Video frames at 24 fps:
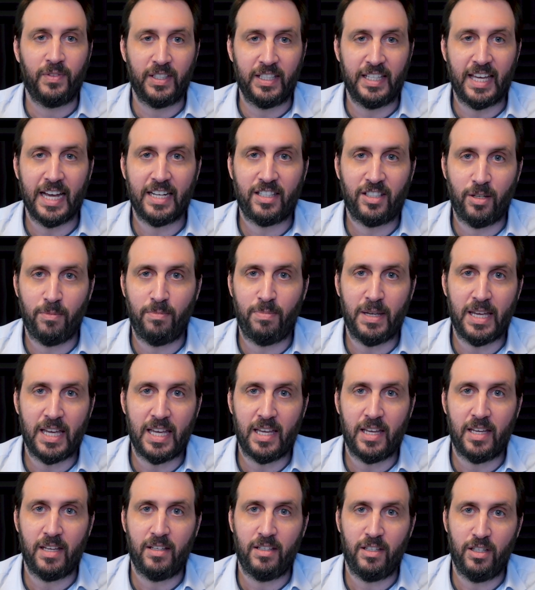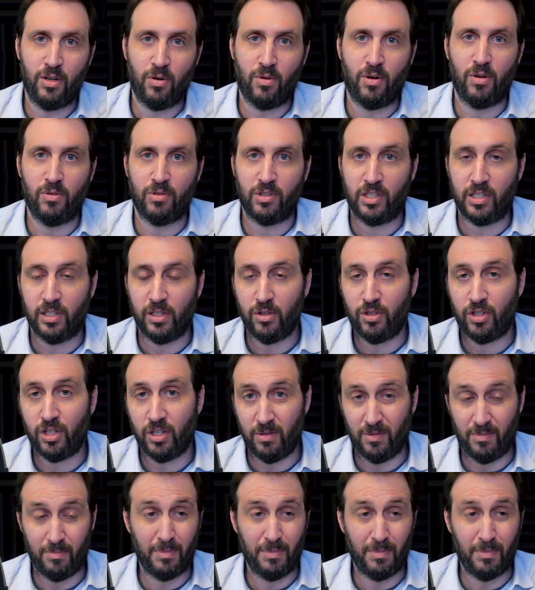get to be your own solution.